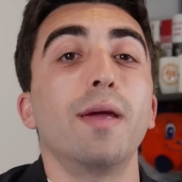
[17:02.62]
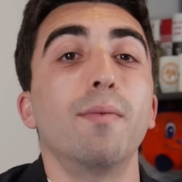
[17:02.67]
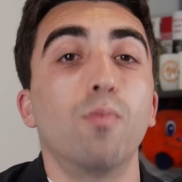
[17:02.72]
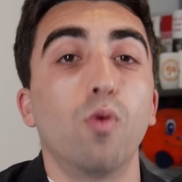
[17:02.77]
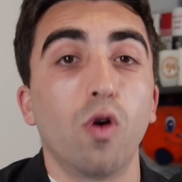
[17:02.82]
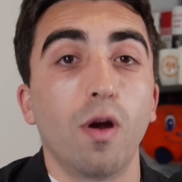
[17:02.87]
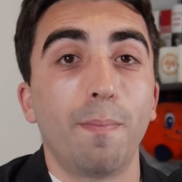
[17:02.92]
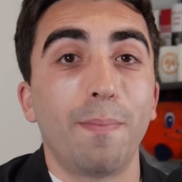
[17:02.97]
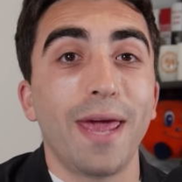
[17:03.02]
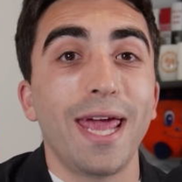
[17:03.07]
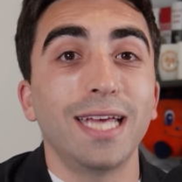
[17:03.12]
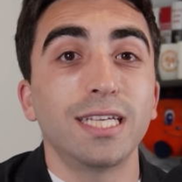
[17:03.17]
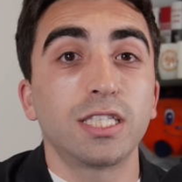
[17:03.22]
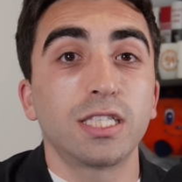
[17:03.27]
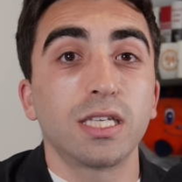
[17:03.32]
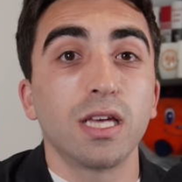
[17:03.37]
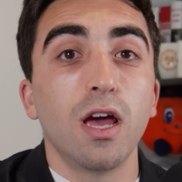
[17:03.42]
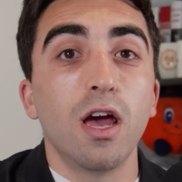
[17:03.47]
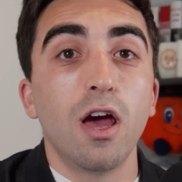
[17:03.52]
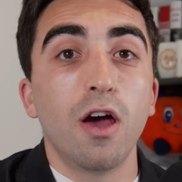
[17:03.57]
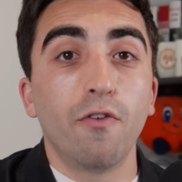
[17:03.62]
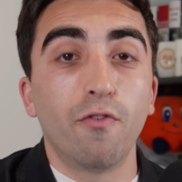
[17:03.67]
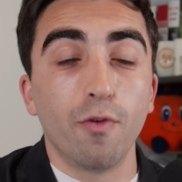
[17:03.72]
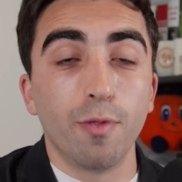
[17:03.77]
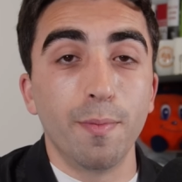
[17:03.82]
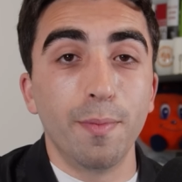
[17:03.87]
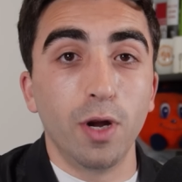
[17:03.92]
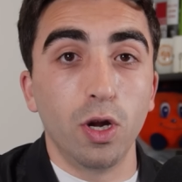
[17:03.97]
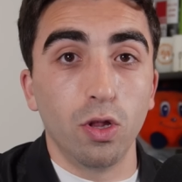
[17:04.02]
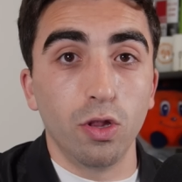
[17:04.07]
more pace from
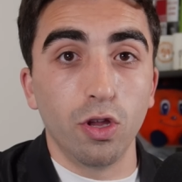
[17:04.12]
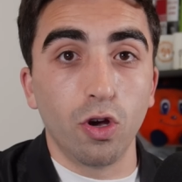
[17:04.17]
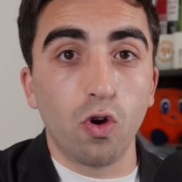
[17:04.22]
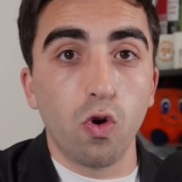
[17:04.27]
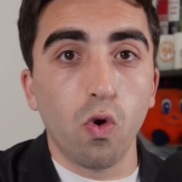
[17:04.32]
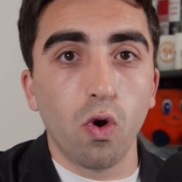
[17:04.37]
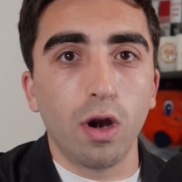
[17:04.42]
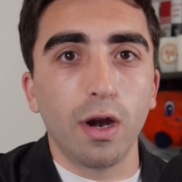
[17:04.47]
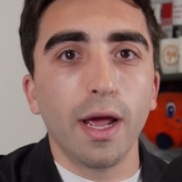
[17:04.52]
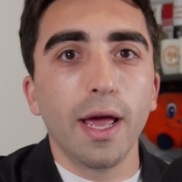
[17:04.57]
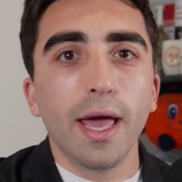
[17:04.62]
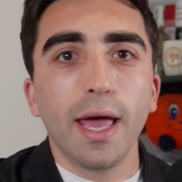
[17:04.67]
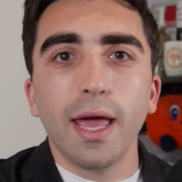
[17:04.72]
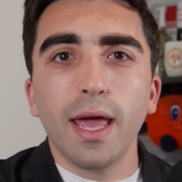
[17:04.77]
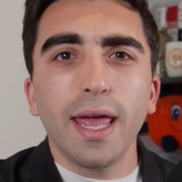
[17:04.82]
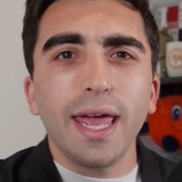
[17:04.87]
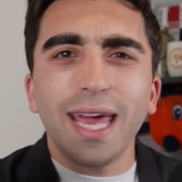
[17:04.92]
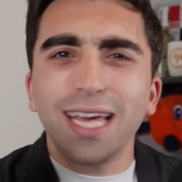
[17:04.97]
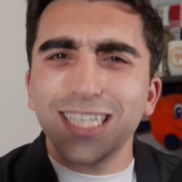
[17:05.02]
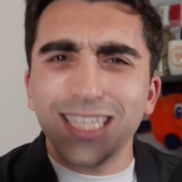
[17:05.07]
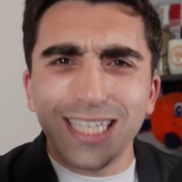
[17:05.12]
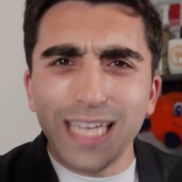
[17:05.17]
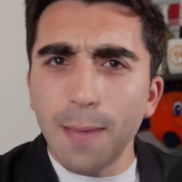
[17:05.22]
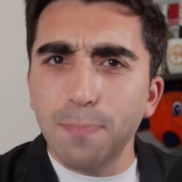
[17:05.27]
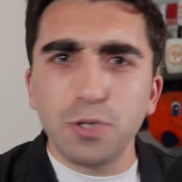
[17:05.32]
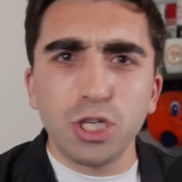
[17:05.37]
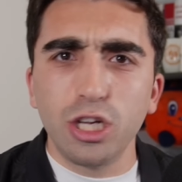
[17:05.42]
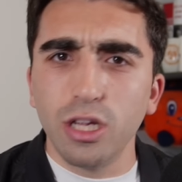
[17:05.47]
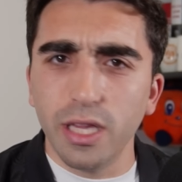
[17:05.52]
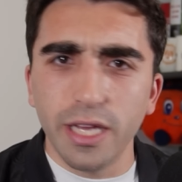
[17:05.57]
the middle of the court.
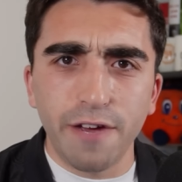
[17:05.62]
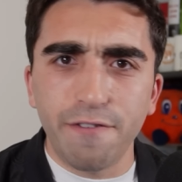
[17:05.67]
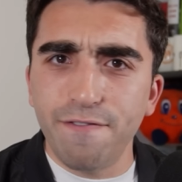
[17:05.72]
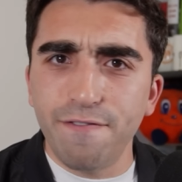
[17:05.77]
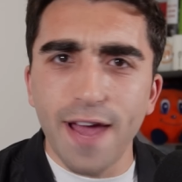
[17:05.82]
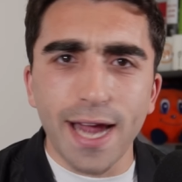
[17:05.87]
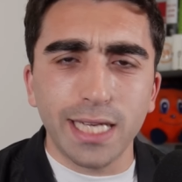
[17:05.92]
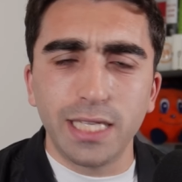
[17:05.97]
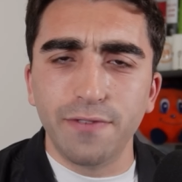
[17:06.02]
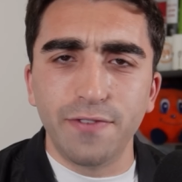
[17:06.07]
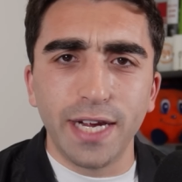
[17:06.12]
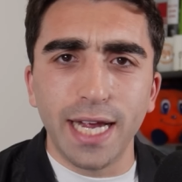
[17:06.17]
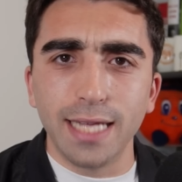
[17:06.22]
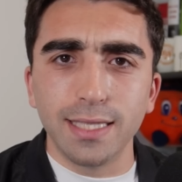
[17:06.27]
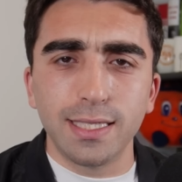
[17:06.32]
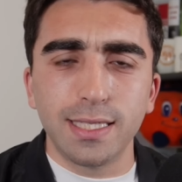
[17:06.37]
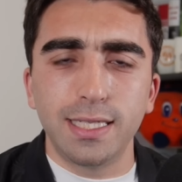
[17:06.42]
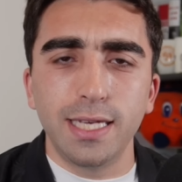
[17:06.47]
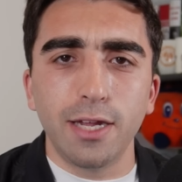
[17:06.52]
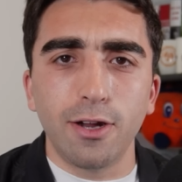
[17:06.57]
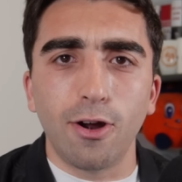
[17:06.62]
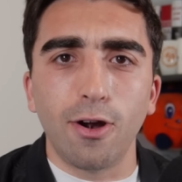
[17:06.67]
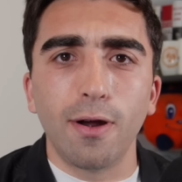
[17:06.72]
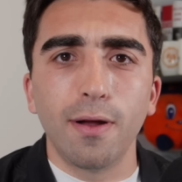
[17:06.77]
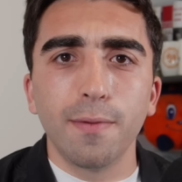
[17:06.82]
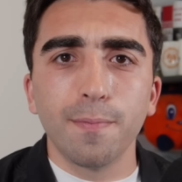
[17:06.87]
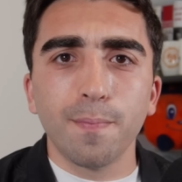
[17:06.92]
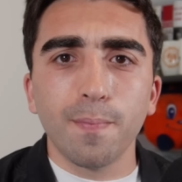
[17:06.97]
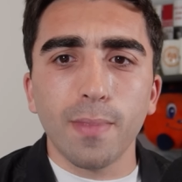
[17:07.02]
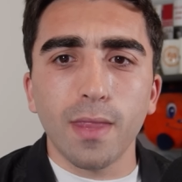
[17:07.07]
Exceptionally effective against Sinner
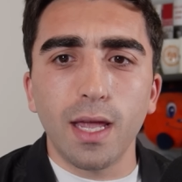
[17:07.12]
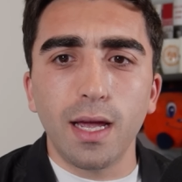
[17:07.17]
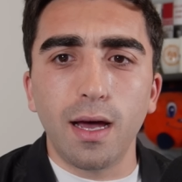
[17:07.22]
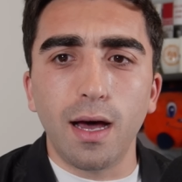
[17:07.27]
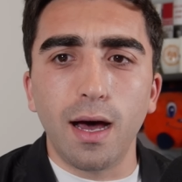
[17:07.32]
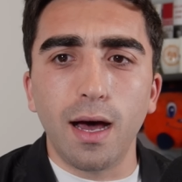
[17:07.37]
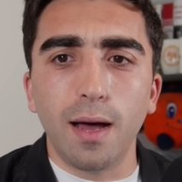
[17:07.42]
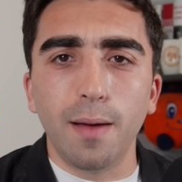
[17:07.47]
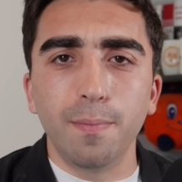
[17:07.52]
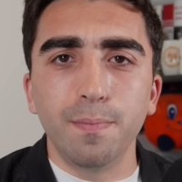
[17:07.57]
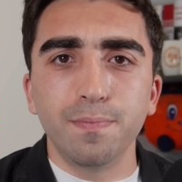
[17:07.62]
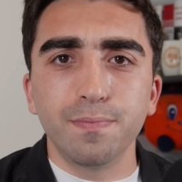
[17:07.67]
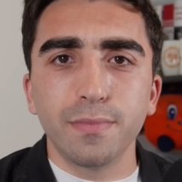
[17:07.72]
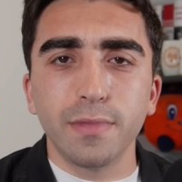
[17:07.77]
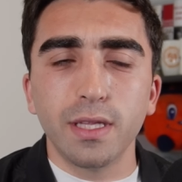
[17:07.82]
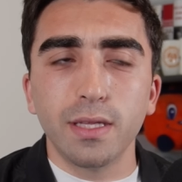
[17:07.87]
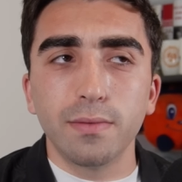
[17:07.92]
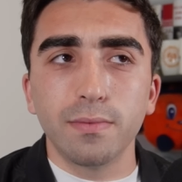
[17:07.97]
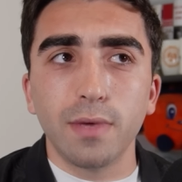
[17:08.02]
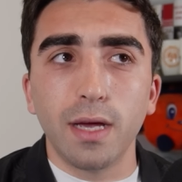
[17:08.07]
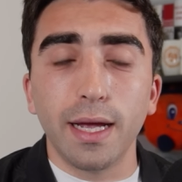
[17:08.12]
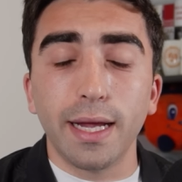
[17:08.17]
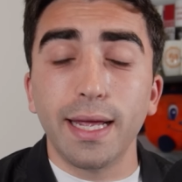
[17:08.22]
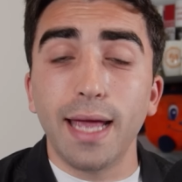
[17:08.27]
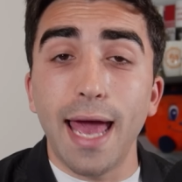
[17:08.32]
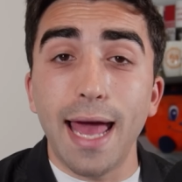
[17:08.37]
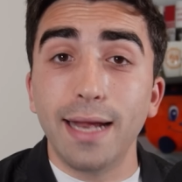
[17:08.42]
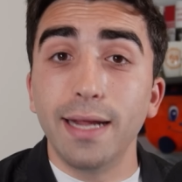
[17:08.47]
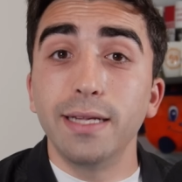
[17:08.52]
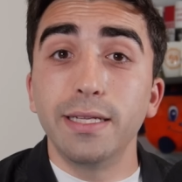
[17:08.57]
um,
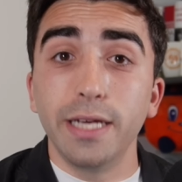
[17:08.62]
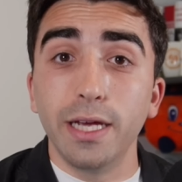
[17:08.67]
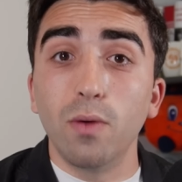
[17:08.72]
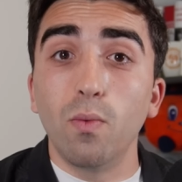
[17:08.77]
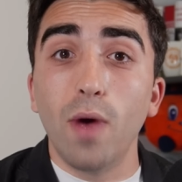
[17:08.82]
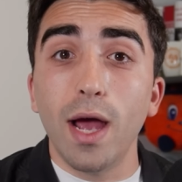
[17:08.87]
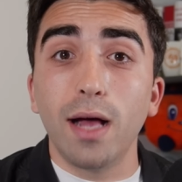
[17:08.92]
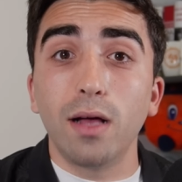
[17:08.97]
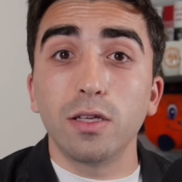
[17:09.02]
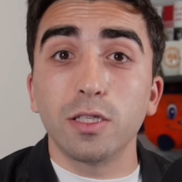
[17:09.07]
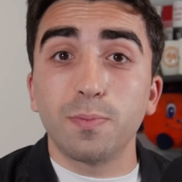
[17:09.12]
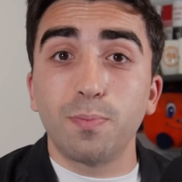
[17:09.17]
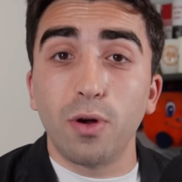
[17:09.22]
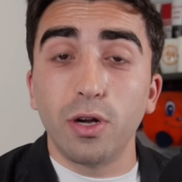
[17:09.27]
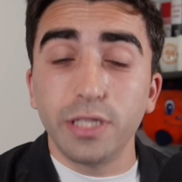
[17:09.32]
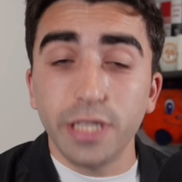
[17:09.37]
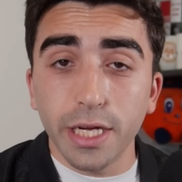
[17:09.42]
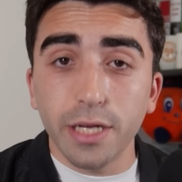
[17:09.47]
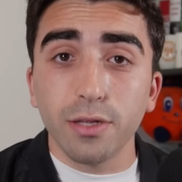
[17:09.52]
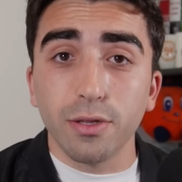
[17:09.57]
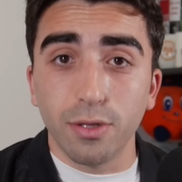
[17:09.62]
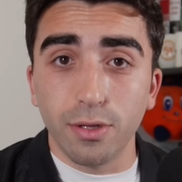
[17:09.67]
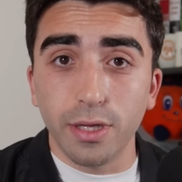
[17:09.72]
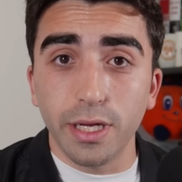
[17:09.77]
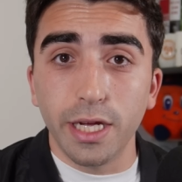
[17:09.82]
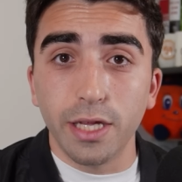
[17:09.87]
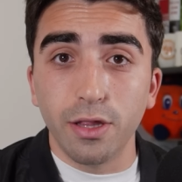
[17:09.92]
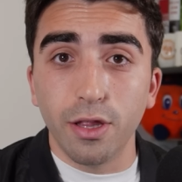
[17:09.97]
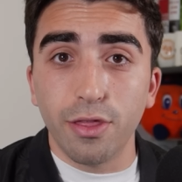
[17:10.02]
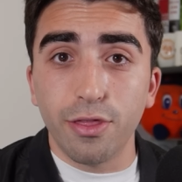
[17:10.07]
at Indian Wells, particularly
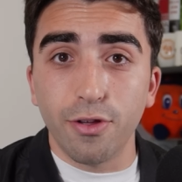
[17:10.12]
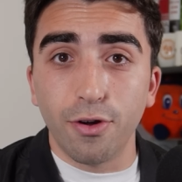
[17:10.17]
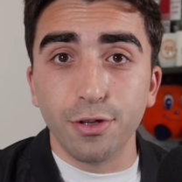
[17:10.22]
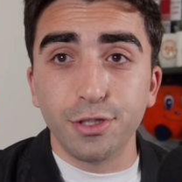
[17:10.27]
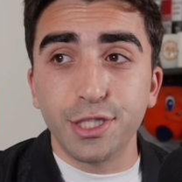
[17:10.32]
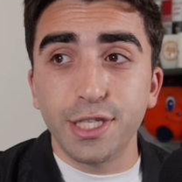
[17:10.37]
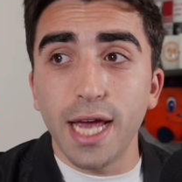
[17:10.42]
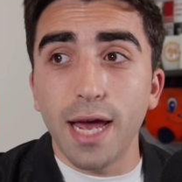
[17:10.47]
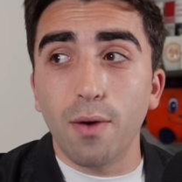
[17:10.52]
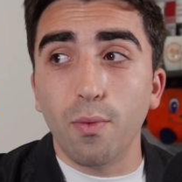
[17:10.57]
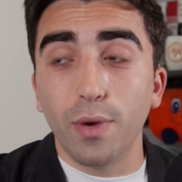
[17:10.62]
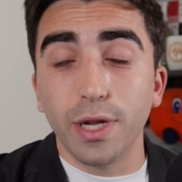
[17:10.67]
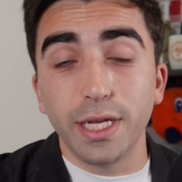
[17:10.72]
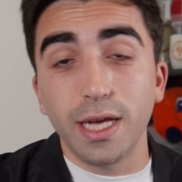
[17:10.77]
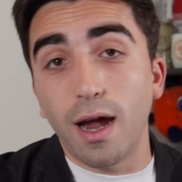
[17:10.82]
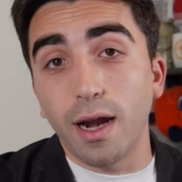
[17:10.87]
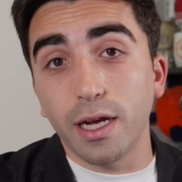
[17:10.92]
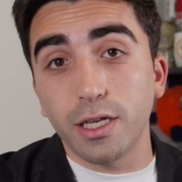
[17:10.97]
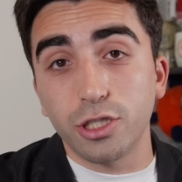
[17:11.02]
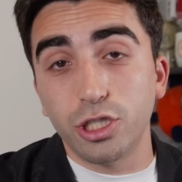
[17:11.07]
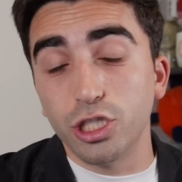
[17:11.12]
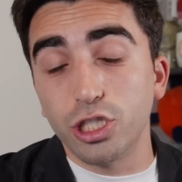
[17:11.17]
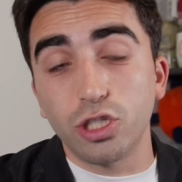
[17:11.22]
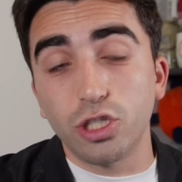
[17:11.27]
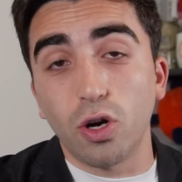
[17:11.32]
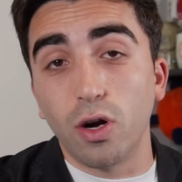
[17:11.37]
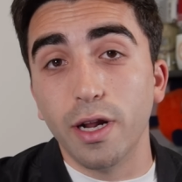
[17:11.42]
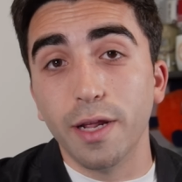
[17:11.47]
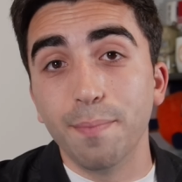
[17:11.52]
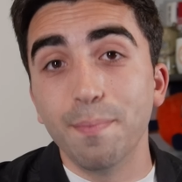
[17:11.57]
in the third set when Jannik just
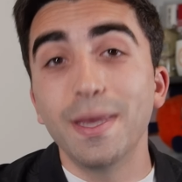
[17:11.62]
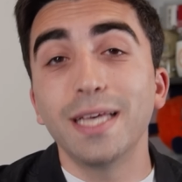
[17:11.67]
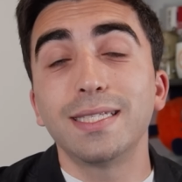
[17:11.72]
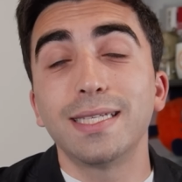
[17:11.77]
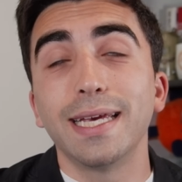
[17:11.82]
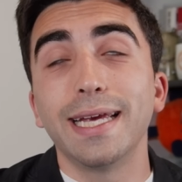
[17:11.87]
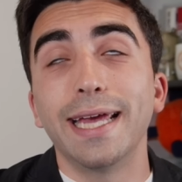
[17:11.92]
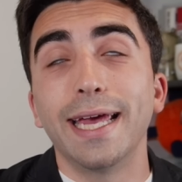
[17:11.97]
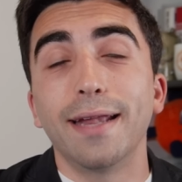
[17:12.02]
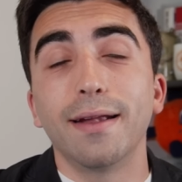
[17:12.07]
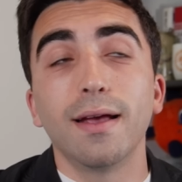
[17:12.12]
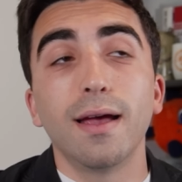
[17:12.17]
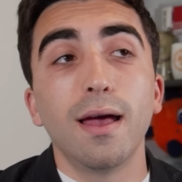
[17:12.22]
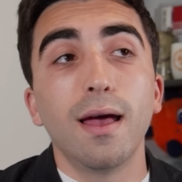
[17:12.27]
started missing it.